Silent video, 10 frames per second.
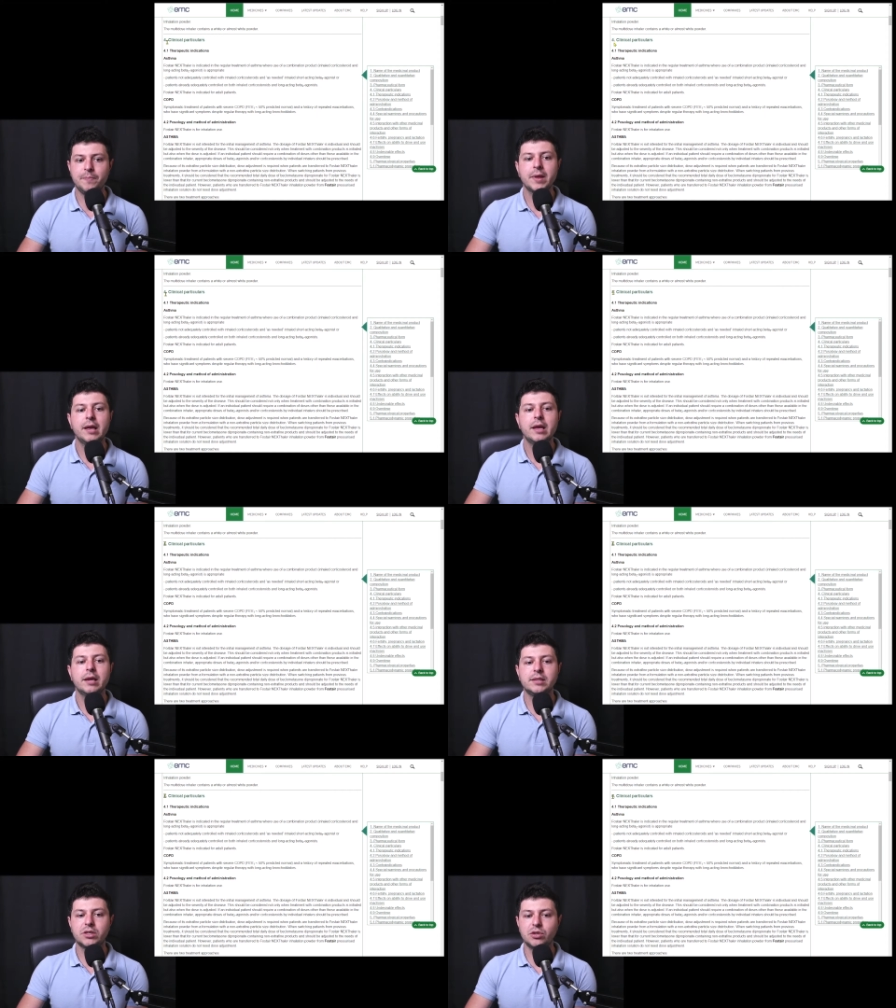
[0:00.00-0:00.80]
In
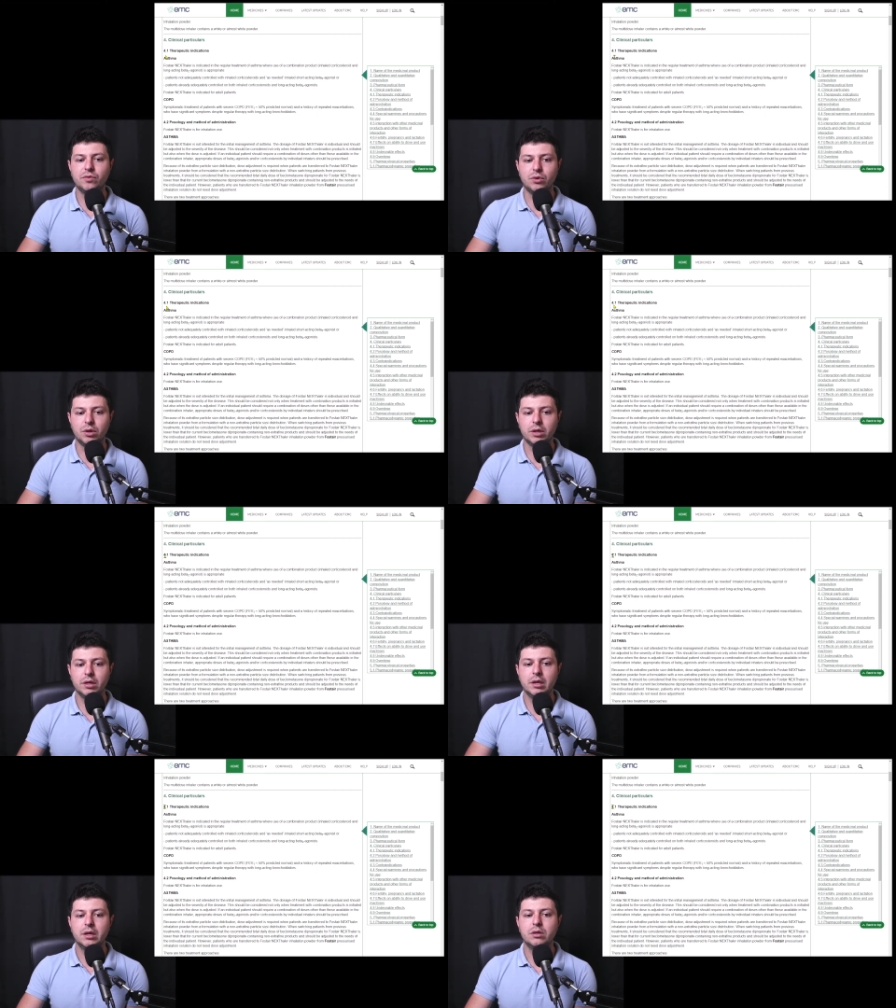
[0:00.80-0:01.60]
section four,
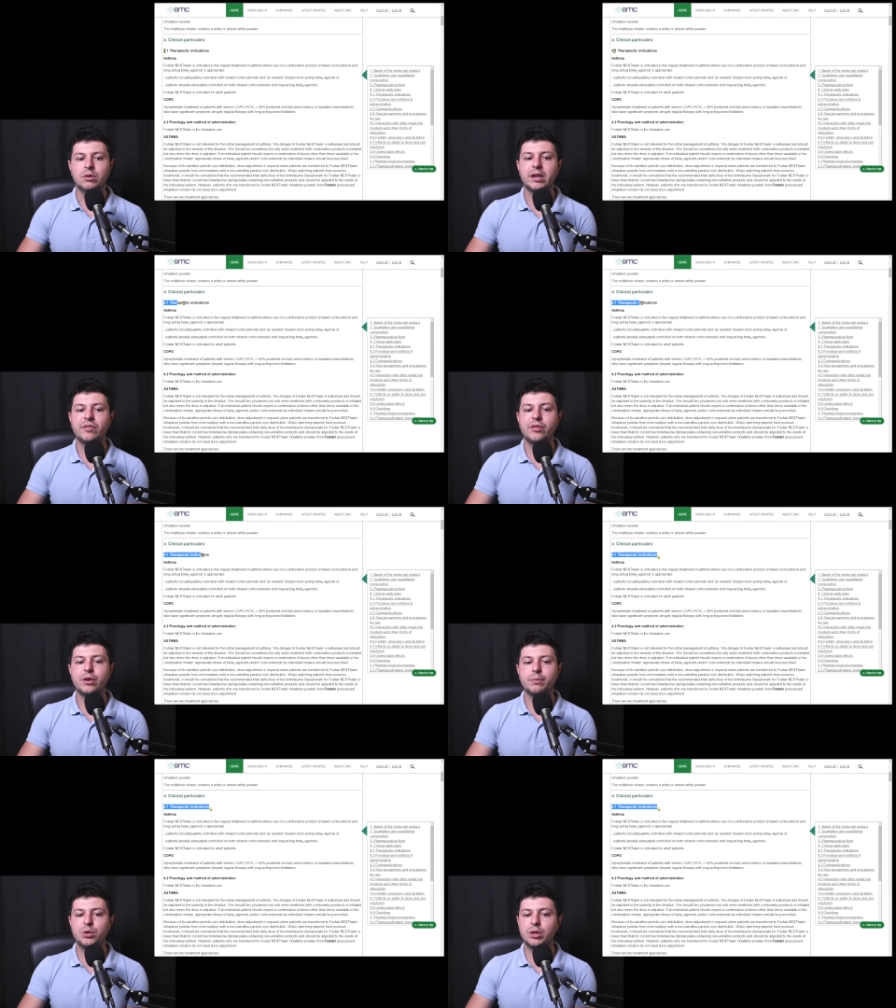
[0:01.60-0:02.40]
you will have
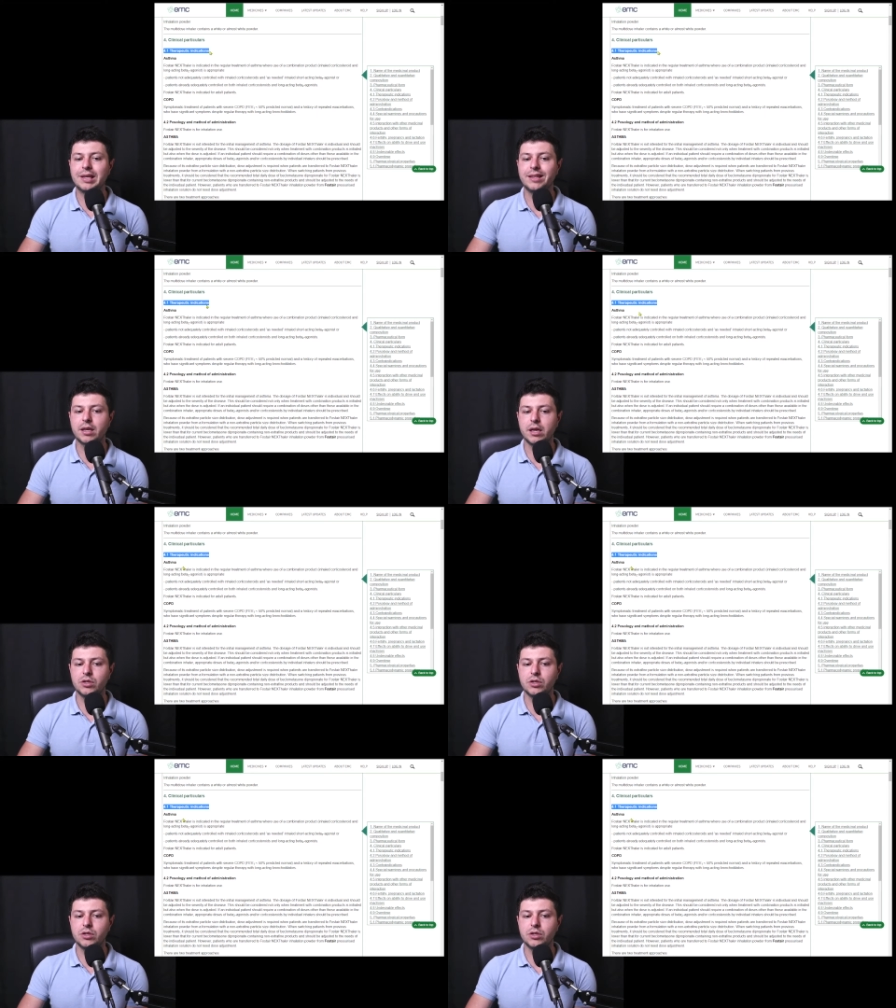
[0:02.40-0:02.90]
therapeutic indications,